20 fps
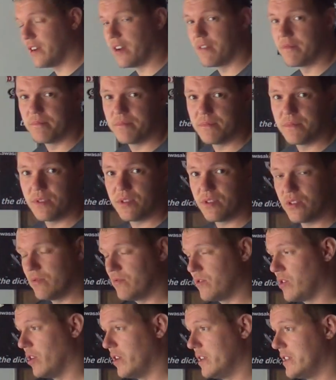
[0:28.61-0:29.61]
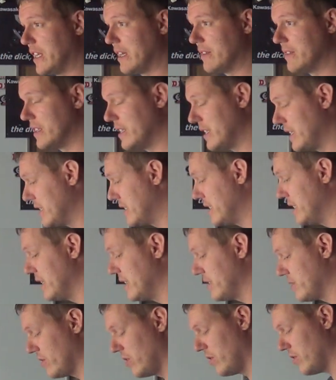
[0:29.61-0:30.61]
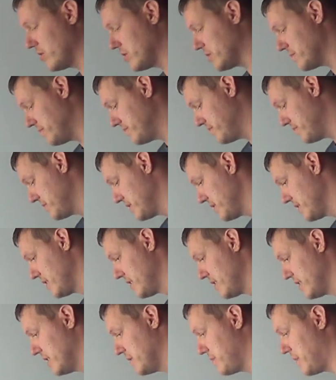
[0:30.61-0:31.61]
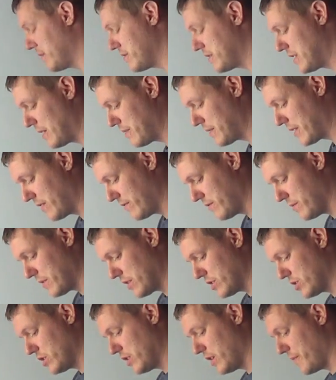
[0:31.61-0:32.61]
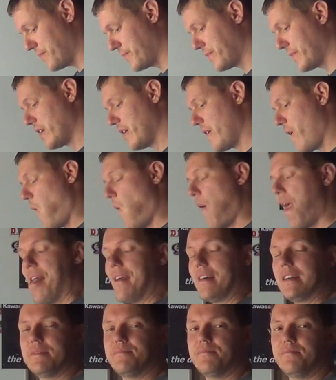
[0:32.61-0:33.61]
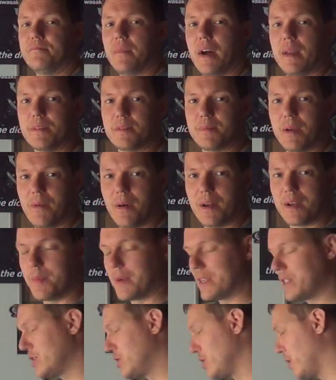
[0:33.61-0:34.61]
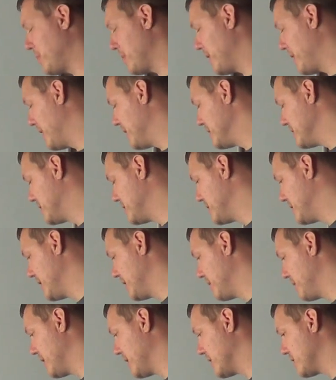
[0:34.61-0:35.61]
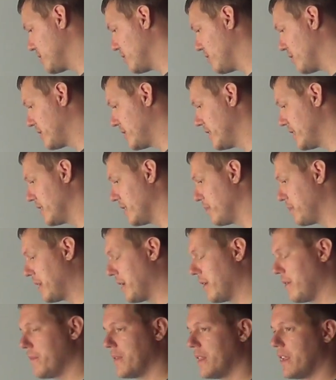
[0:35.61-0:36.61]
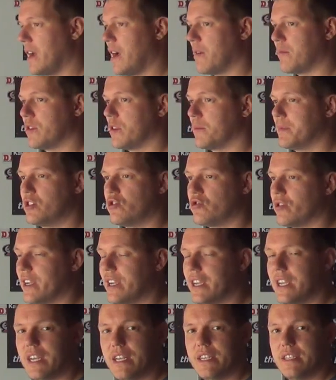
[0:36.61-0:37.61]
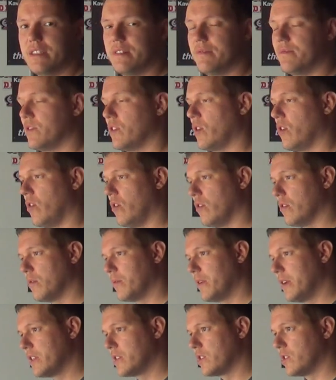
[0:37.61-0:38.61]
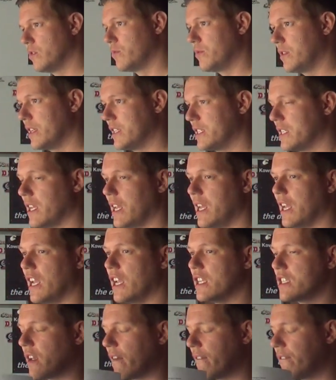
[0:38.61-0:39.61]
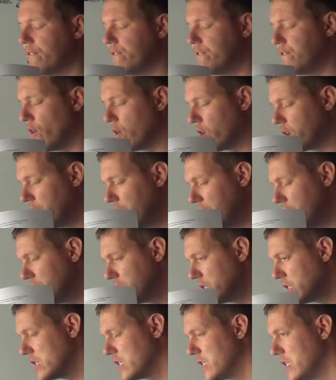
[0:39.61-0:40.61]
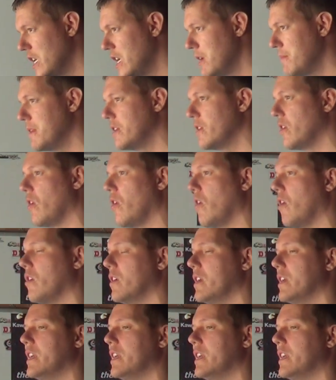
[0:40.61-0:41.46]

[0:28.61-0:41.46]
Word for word: I'm cutting down the nicotine. It's awesome. About time I give up that shit. My name is Matt. Welcome back to the shop. And today we are talking about... I'm going to be drinking all the way through this. It is fucking steaming hot.